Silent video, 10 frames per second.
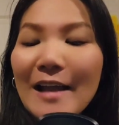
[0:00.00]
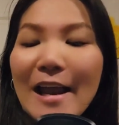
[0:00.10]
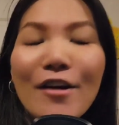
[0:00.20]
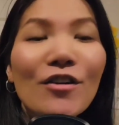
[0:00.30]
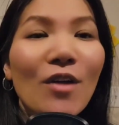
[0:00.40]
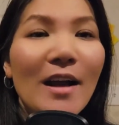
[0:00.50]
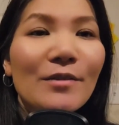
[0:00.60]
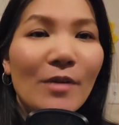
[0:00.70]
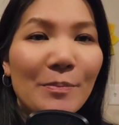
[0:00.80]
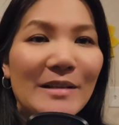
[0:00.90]
the
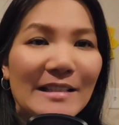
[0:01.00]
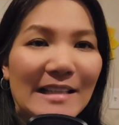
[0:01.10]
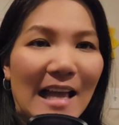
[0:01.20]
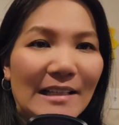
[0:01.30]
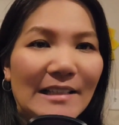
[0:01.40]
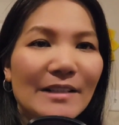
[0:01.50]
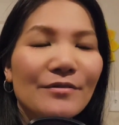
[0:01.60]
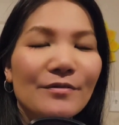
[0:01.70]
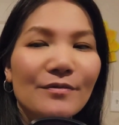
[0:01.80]
airline representative